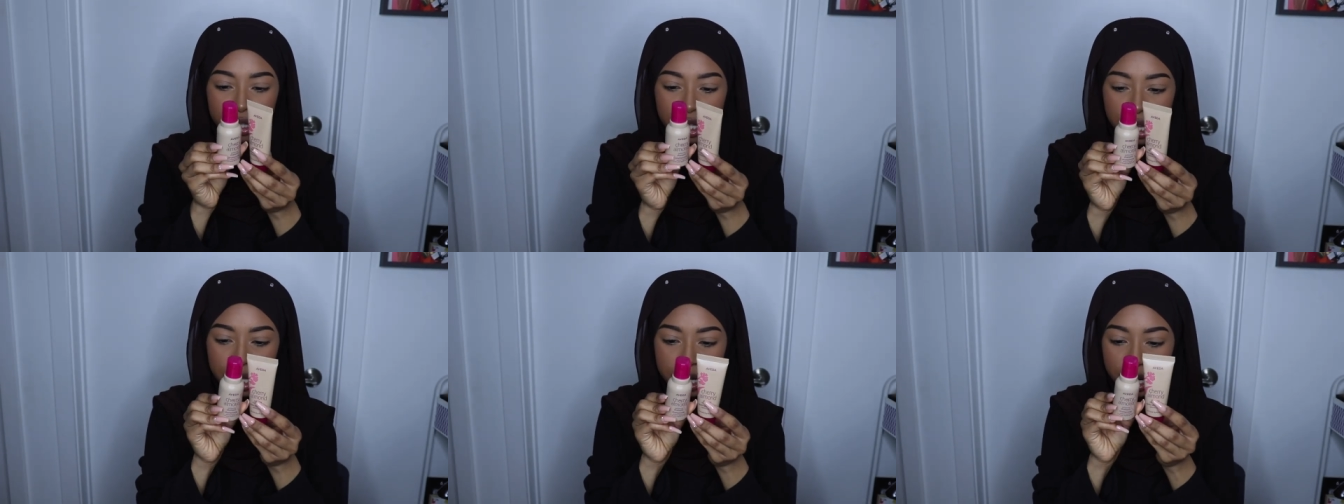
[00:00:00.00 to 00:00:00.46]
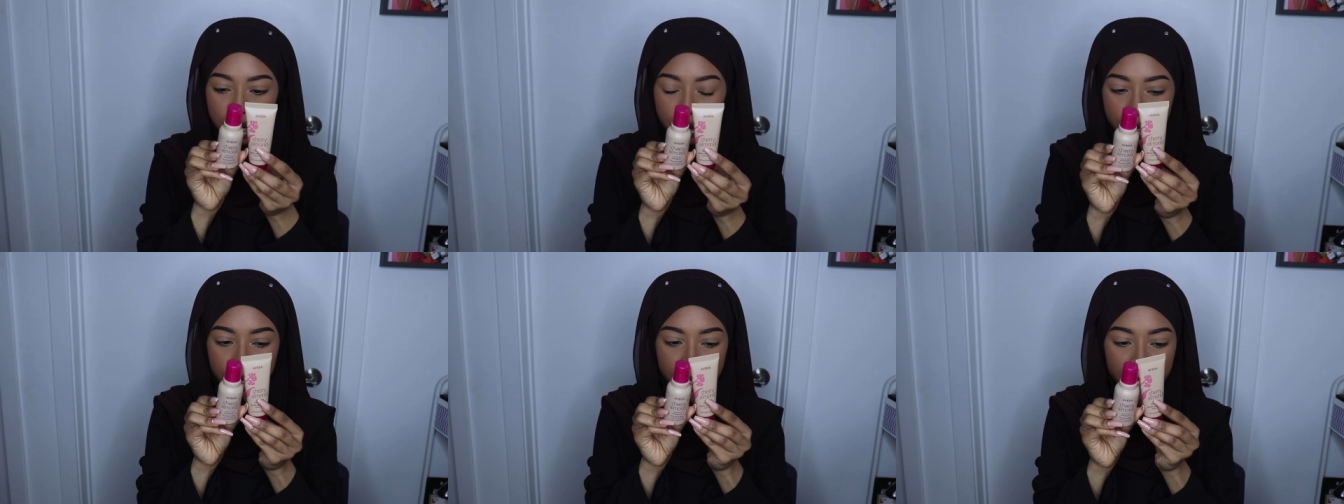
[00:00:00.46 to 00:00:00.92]
really clean
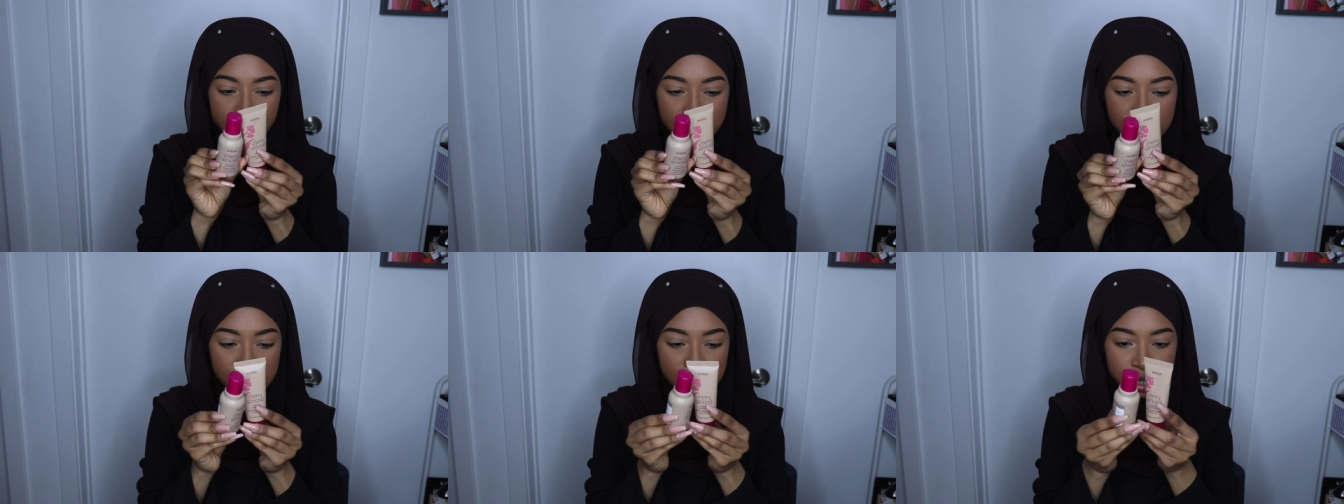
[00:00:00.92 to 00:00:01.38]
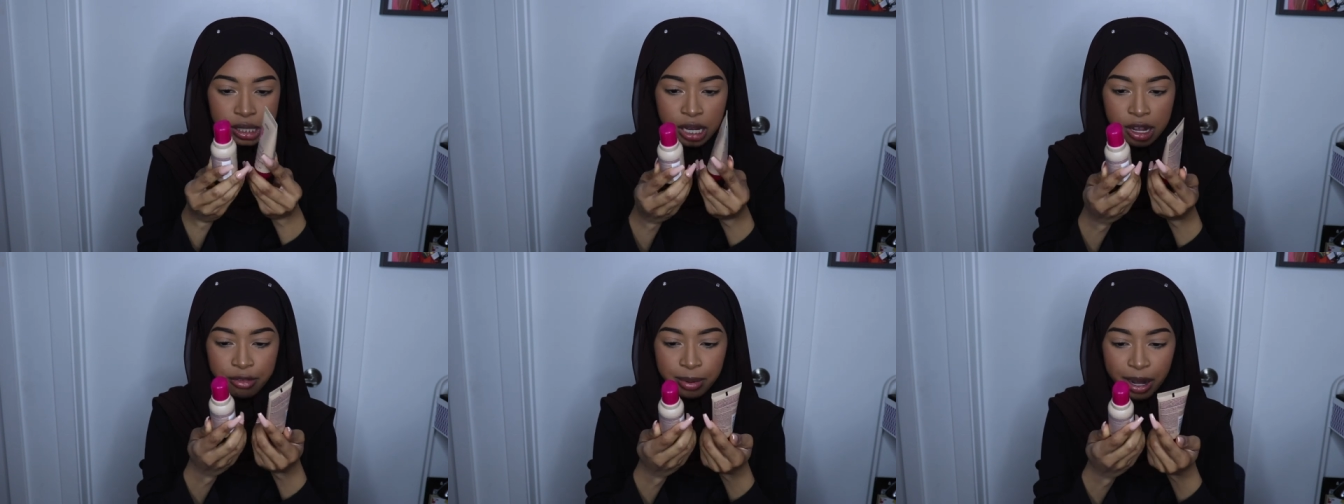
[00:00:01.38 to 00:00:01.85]
ingredients and
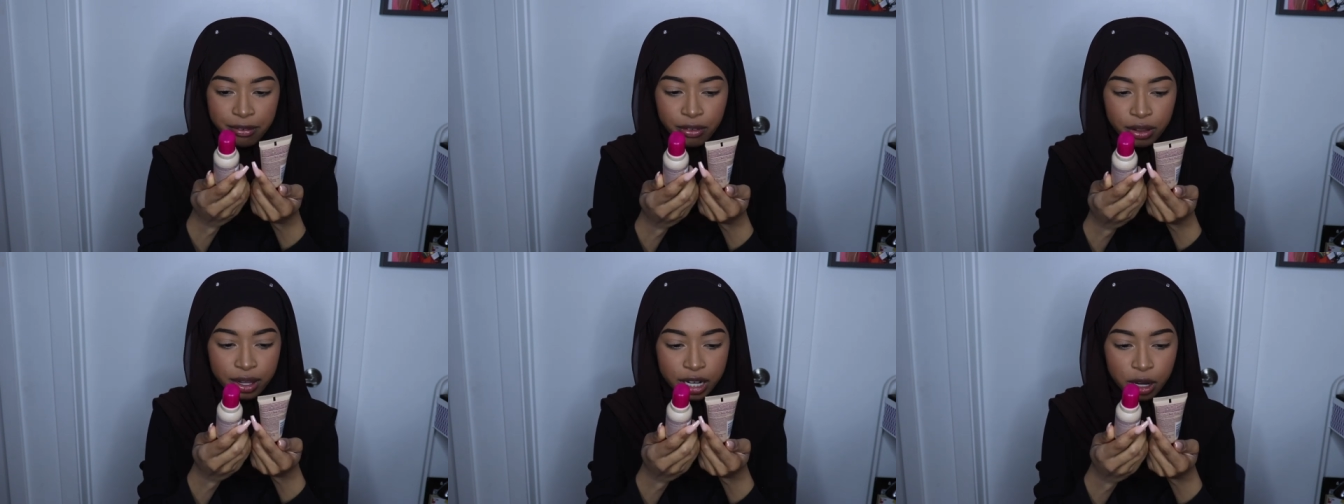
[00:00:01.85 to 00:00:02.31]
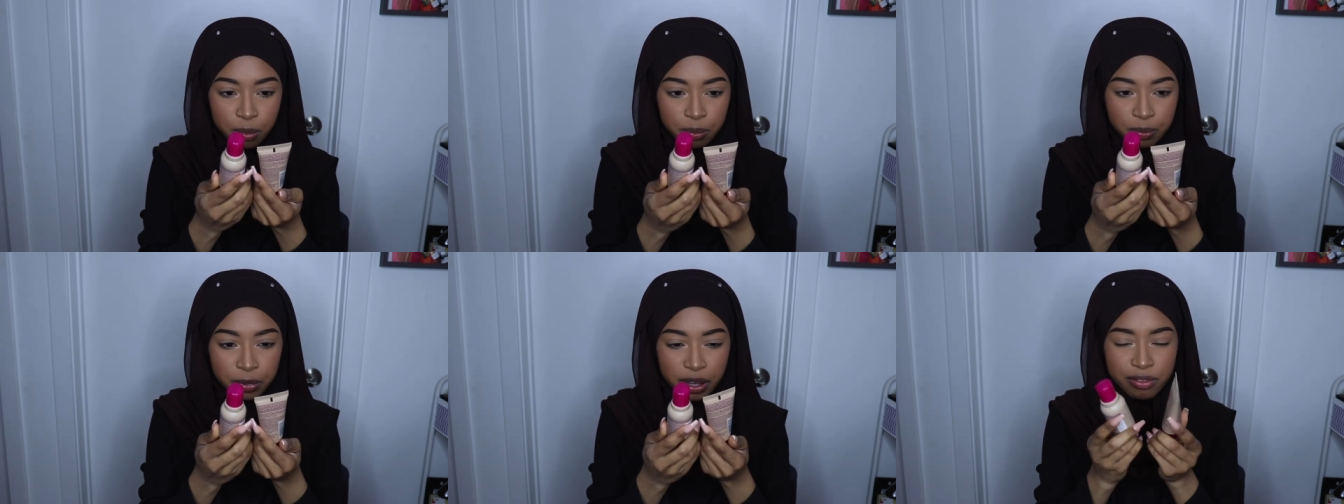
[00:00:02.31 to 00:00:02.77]
stuff, but I feel like
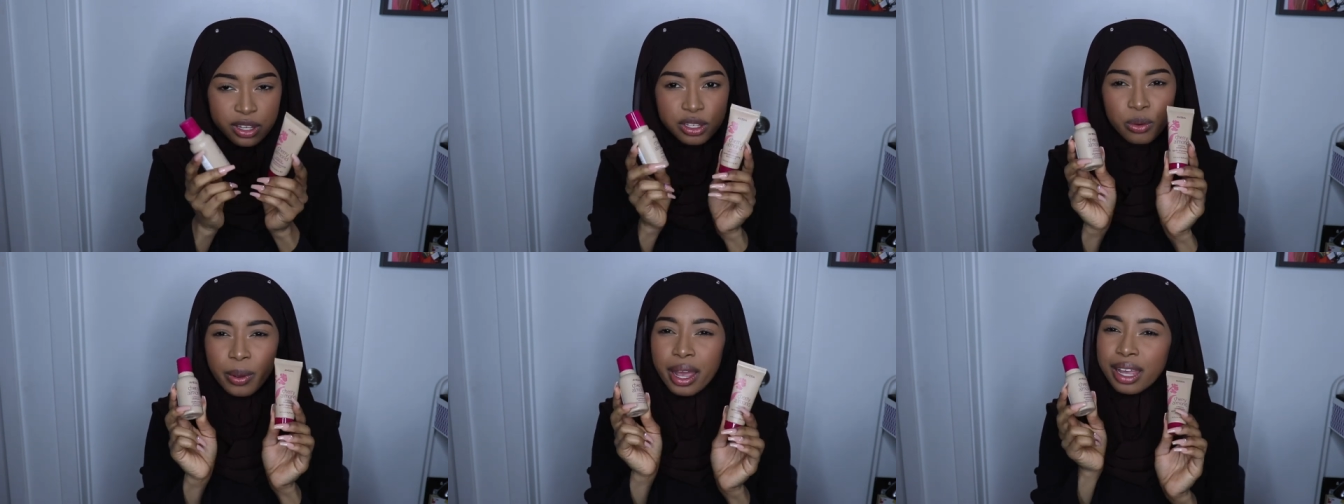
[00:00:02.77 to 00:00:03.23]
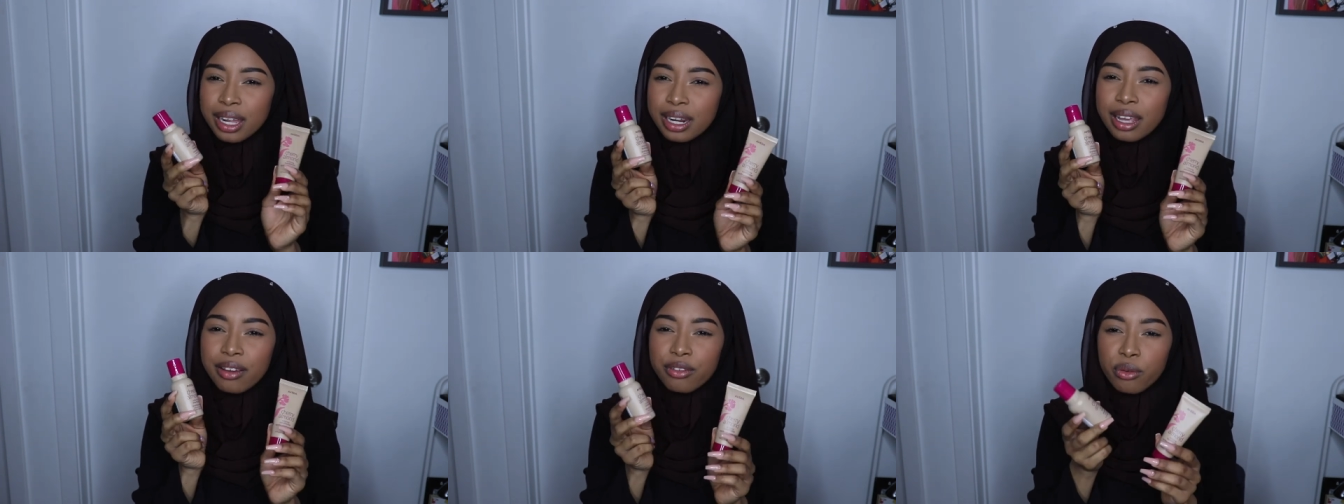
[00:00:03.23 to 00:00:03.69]
I'll give this away
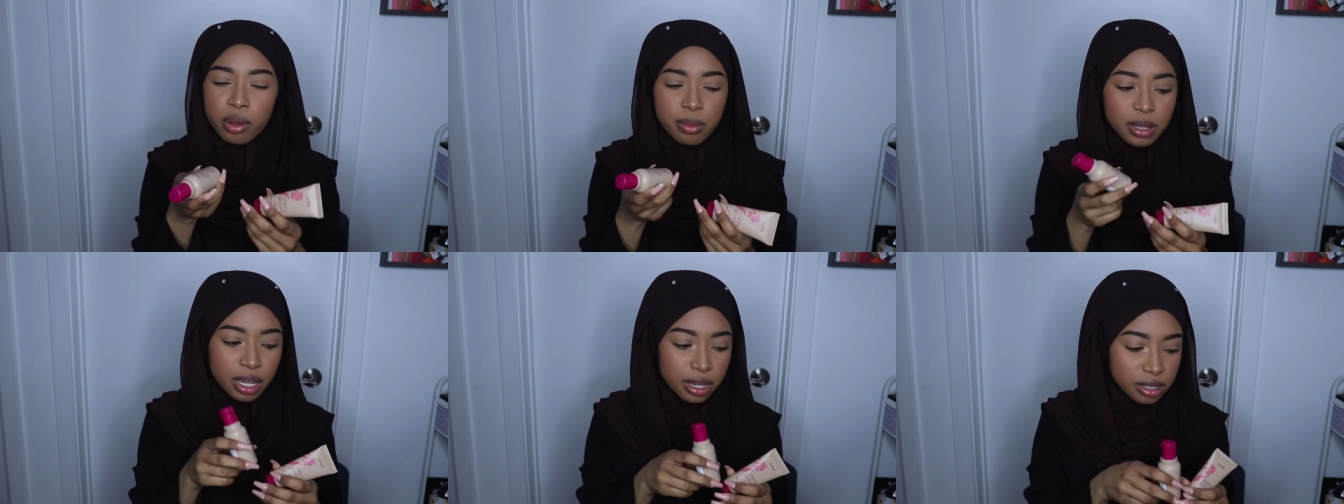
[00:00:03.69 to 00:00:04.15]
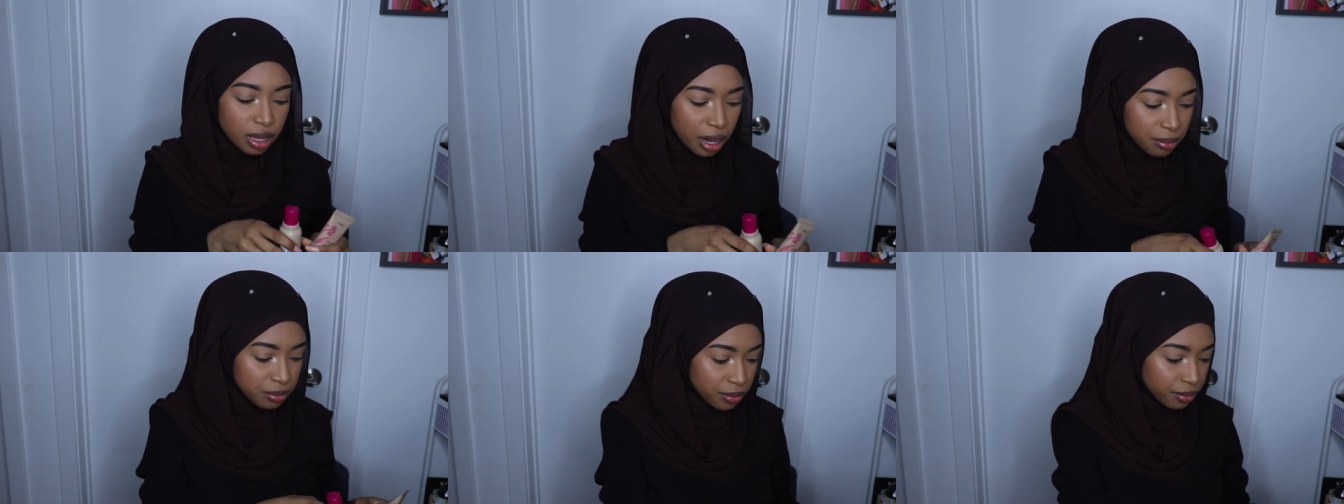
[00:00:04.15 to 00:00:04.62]
in a giveaway because
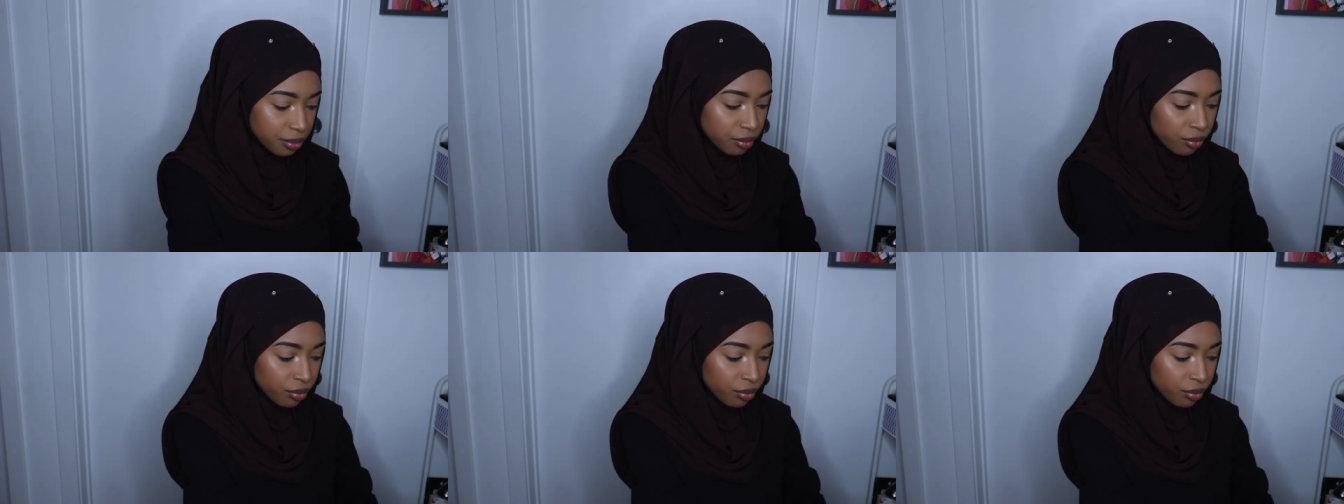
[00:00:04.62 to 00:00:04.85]
I'm